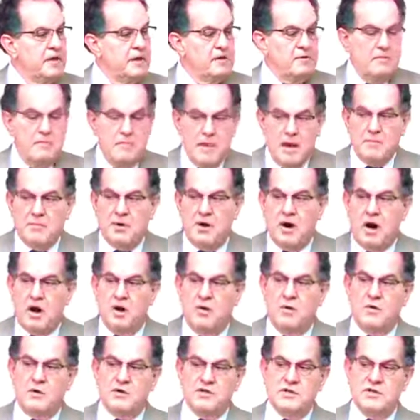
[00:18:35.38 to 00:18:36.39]
And remember,
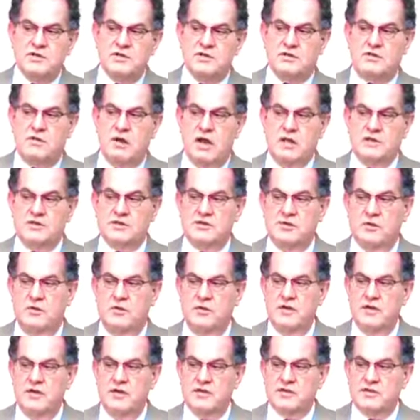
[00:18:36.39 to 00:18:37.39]
our Lord Jesus Christ
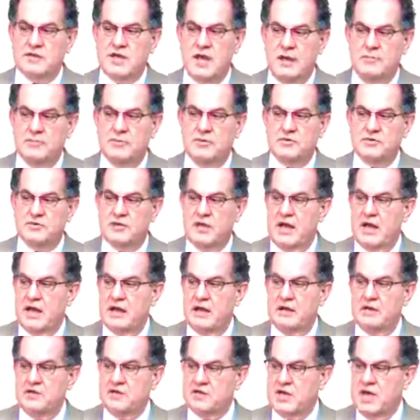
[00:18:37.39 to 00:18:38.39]
told the disciples
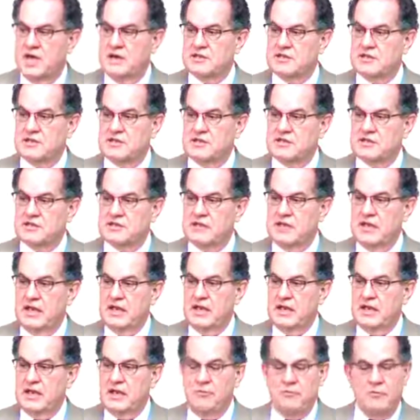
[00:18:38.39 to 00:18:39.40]
that John
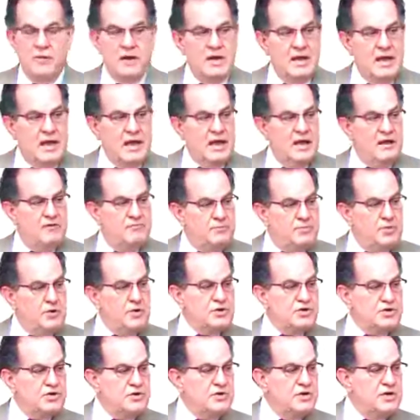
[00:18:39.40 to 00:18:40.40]
16 that when they have
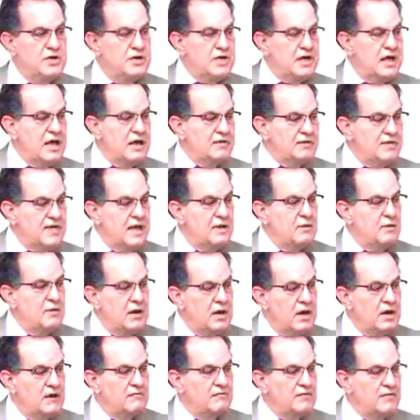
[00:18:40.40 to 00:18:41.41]
put you to death, they
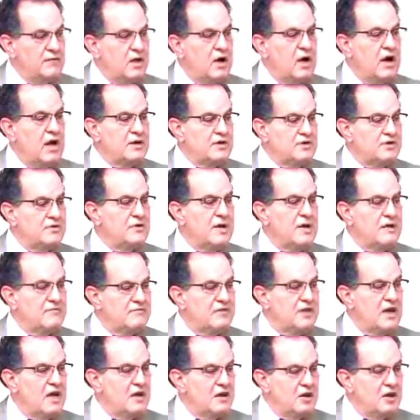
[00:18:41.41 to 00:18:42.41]
will have thought to
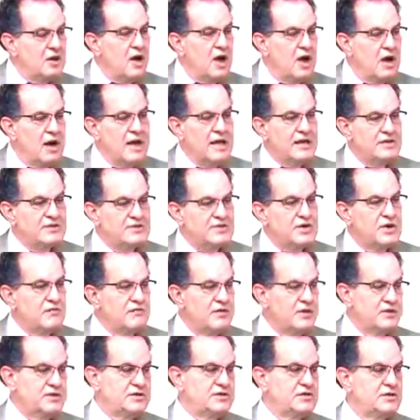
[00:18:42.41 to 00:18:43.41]
have done God a
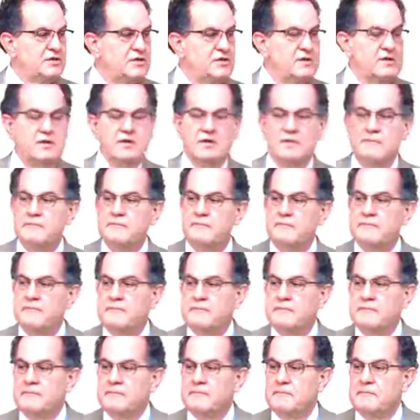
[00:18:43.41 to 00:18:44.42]
service.
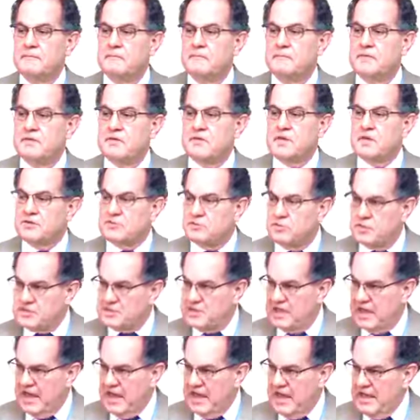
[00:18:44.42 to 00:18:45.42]
Such
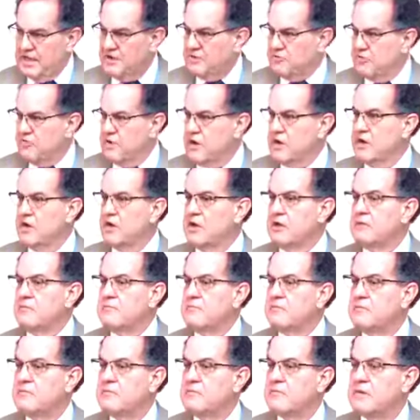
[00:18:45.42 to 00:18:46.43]
was the hatred
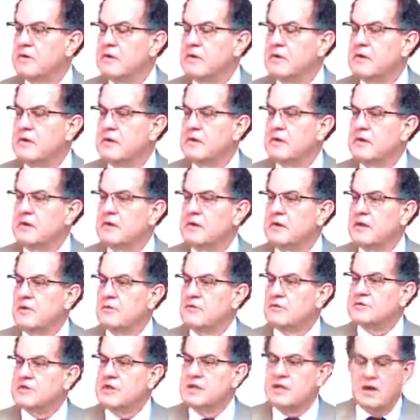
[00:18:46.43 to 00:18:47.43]

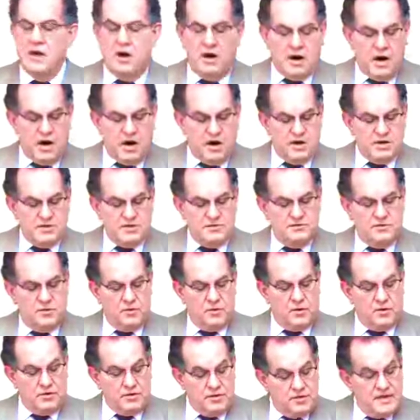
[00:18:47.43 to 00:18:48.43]
that was in their hearts
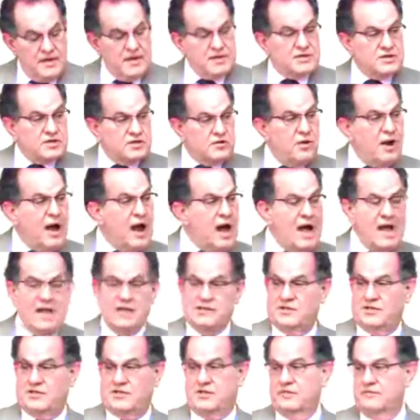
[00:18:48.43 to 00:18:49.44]
for this
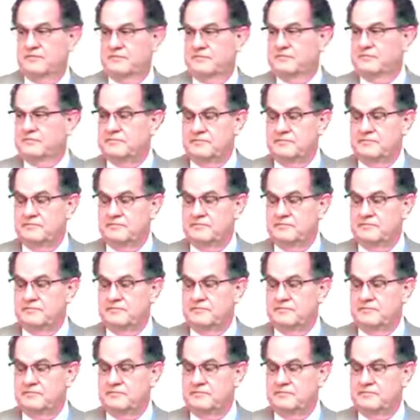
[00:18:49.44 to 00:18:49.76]
Christ